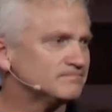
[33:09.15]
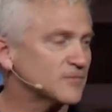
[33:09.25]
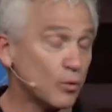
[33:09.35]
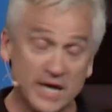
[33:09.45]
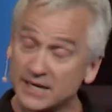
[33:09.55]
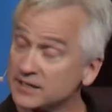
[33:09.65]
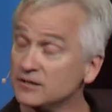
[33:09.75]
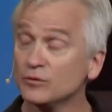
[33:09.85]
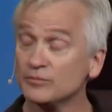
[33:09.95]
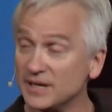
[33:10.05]
We had to
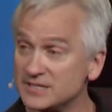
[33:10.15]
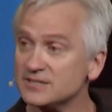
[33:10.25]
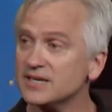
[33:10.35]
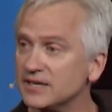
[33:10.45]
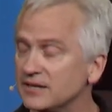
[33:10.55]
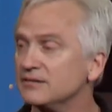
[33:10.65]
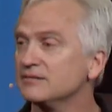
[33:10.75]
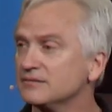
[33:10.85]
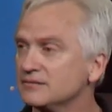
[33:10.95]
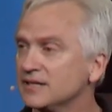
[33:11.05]
deal with my sin.
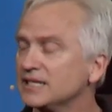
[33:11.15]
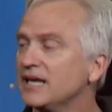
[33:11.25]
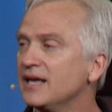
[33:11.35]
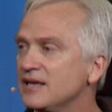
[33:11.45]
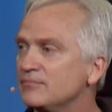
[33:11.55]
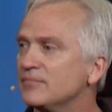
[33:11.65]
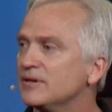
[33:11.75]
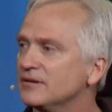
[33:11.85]
That came.